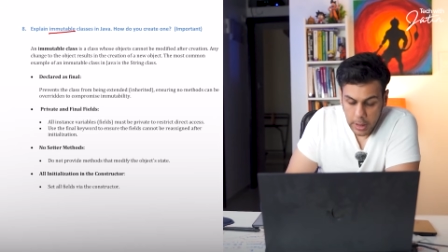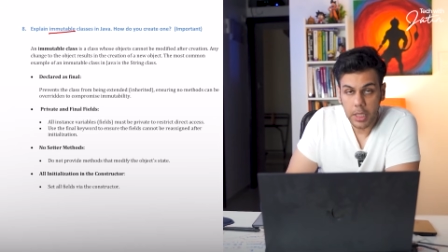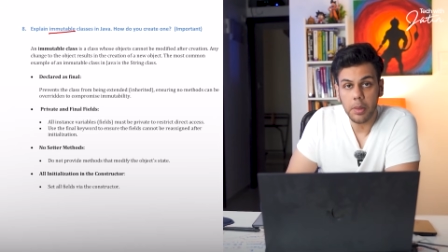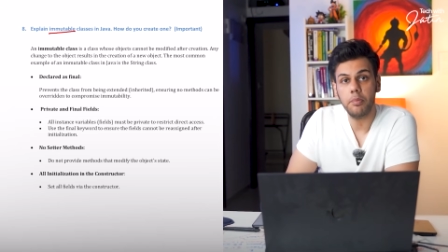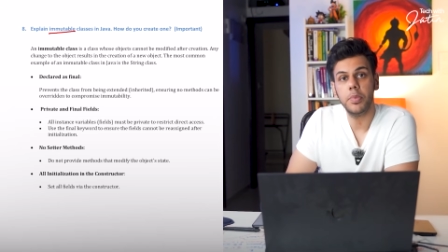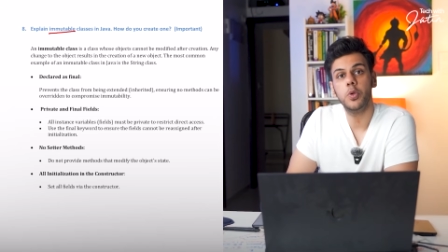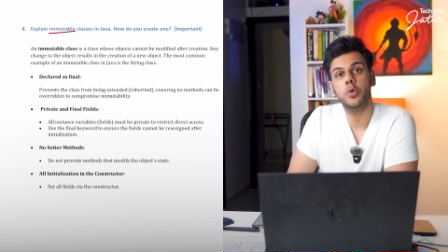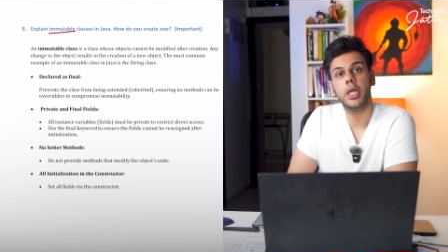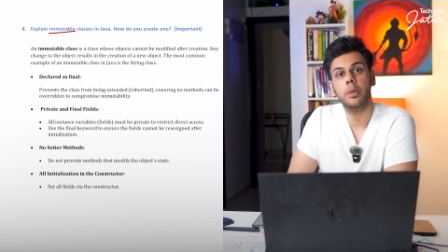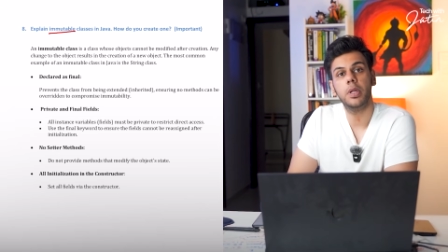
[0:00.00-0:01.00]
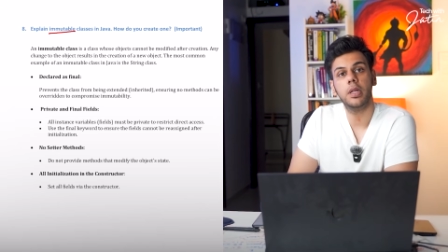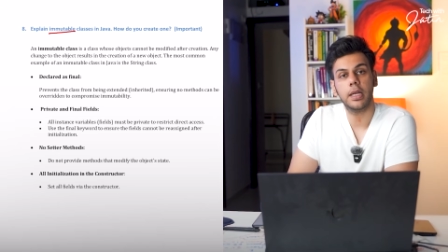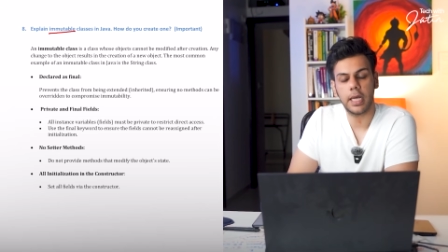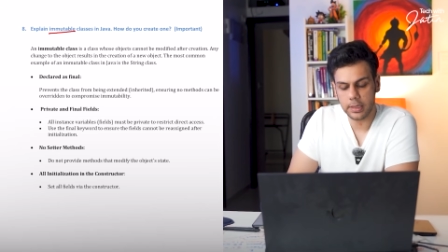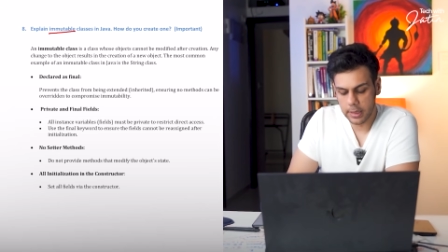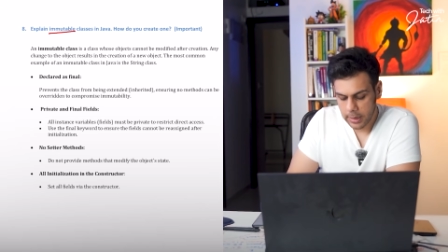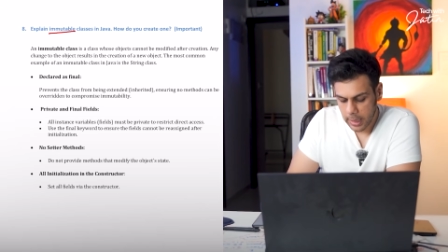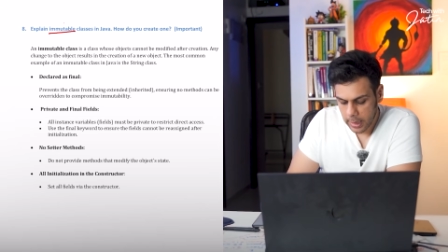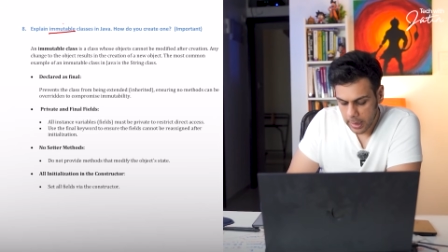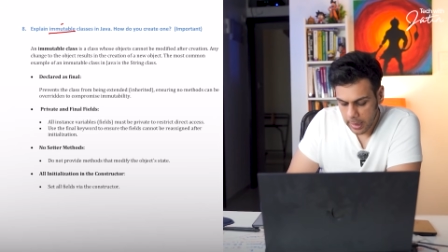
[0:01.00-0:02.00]
Immutable classes
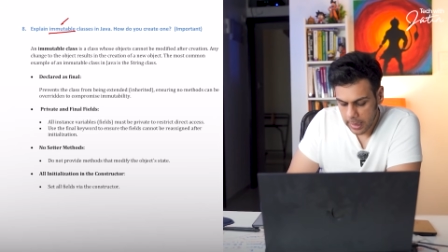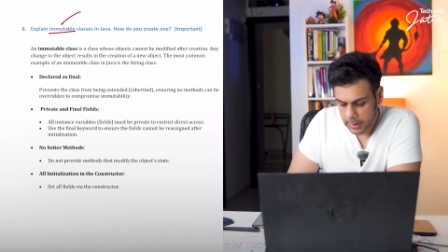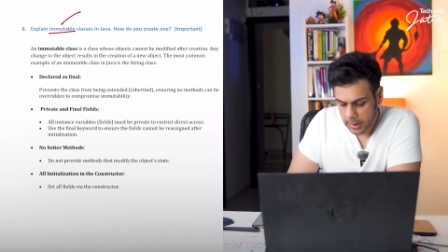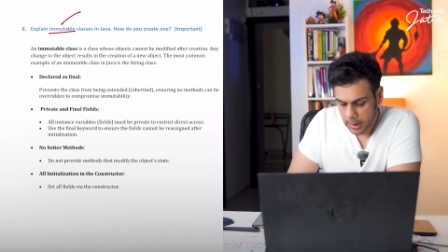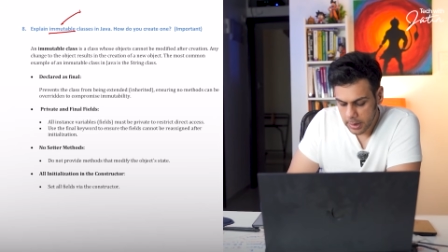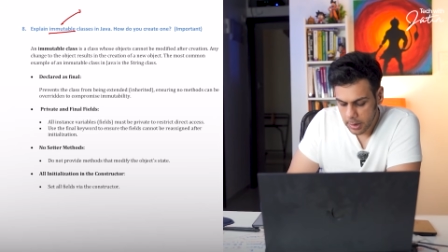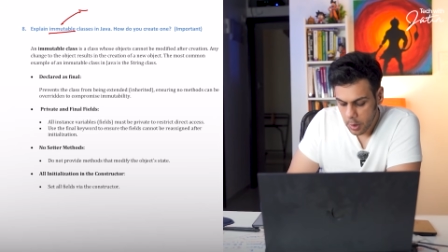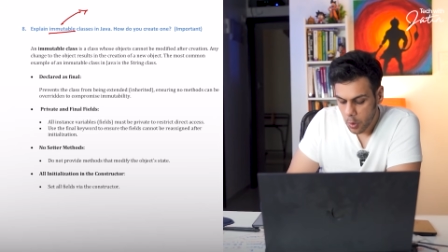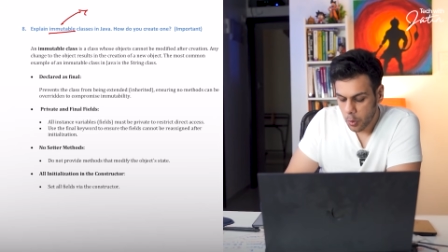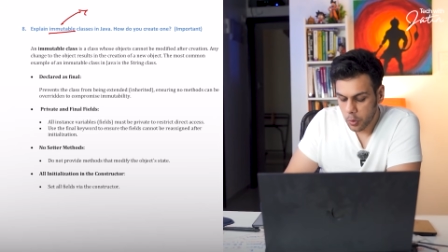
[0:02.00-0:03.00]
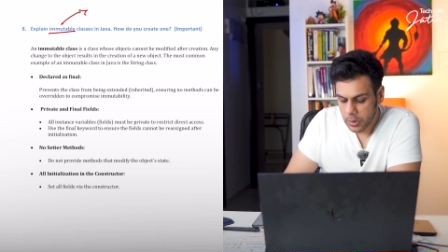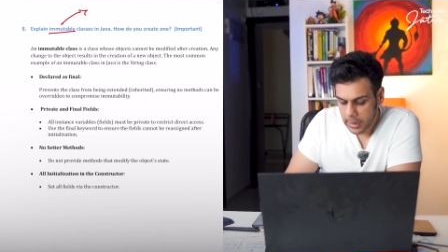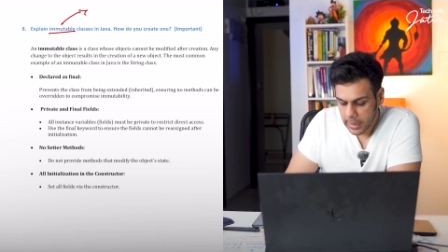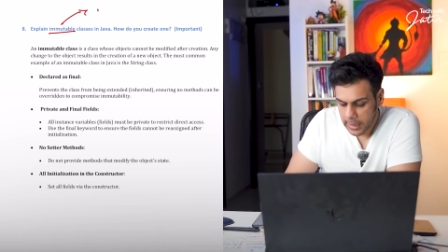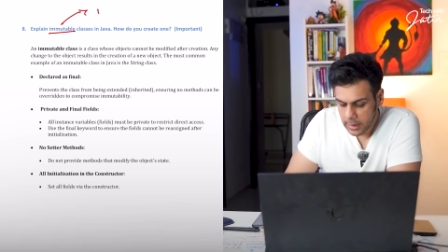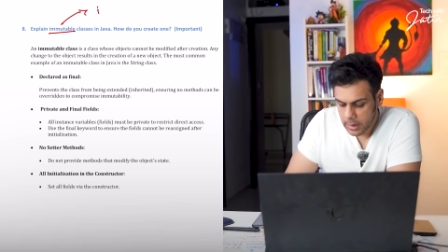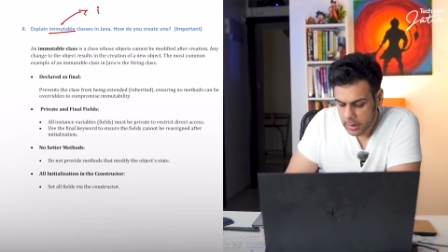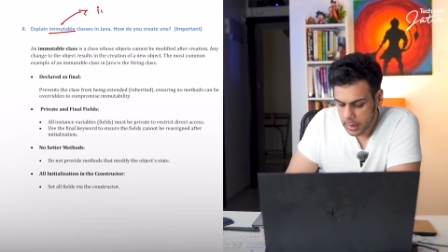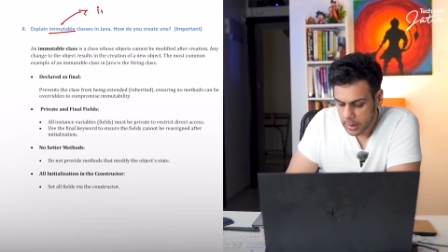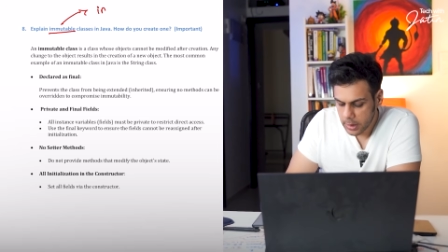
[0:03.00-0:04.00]
are classes whose
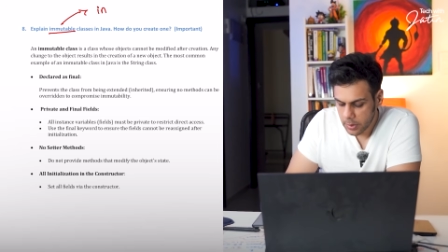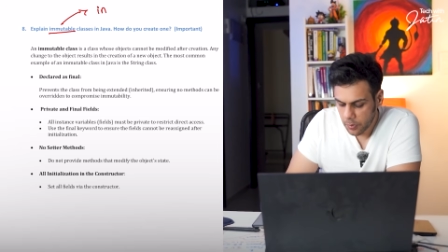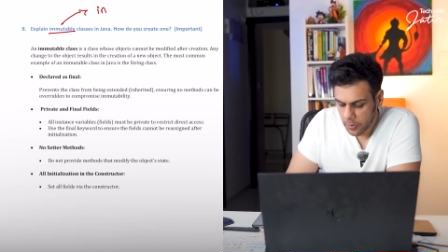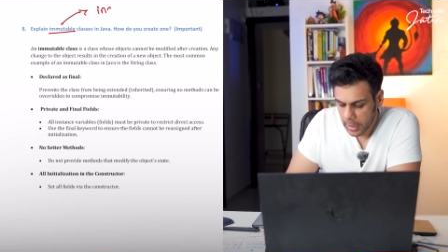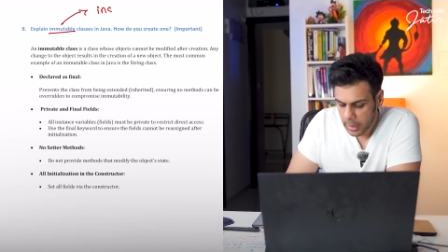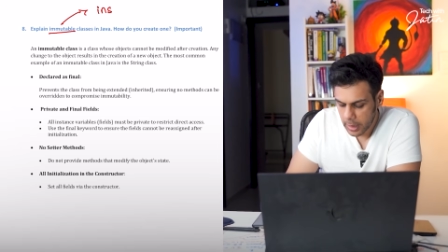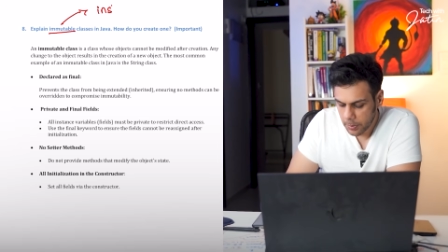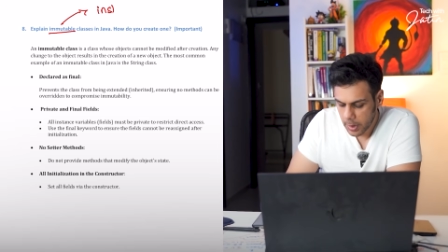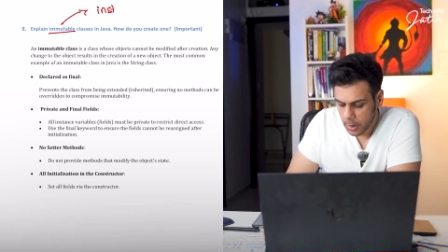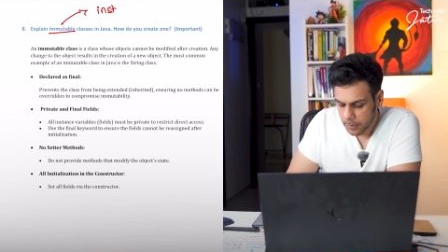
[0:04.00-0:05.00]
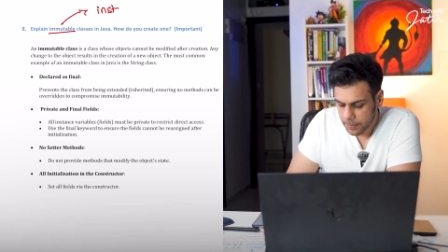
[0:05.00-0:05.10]
instance variable